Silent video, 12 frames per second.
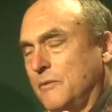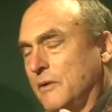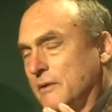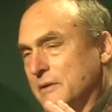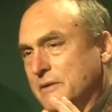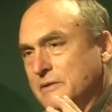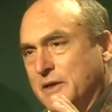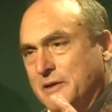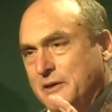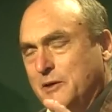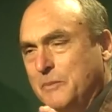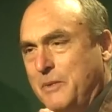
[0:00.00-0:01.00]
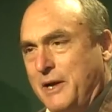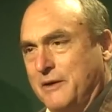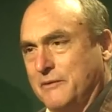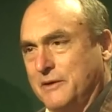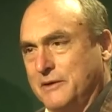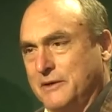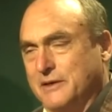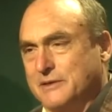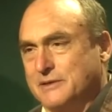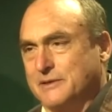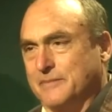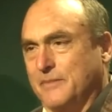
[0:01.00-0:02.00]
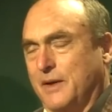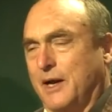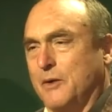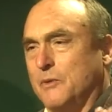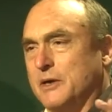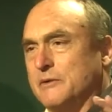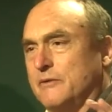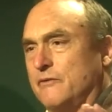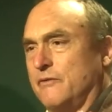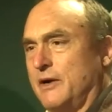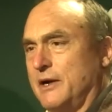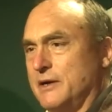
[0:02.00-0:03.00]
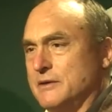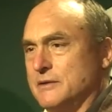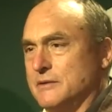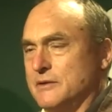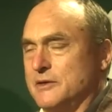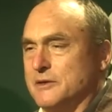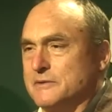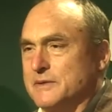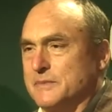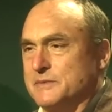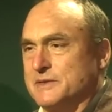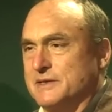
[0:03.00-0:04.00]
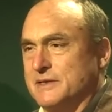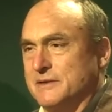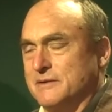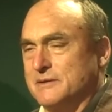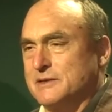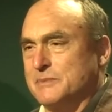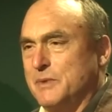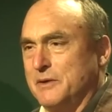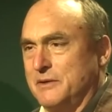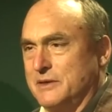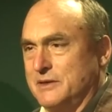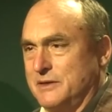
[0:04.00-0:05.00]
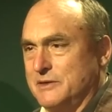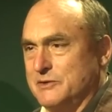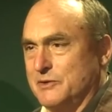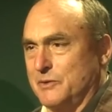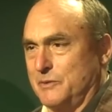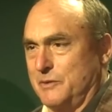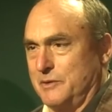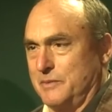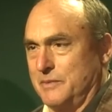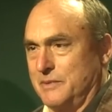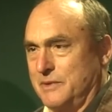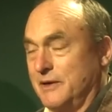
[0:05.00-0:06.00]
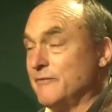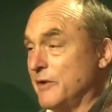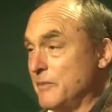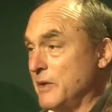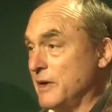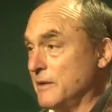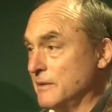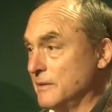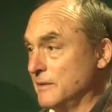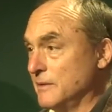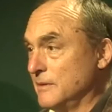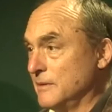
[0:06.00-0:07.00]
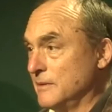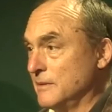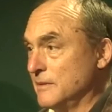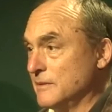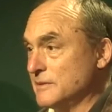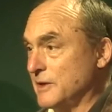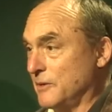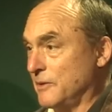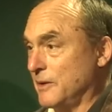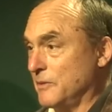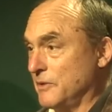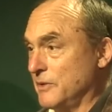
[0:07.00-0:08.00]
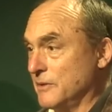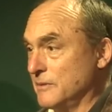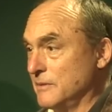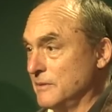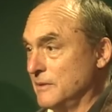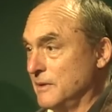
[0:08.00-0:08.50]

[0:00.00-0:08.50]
well, a little background on this. I want to invite, you know, some spirit into the room, if I may. Is that all right with you?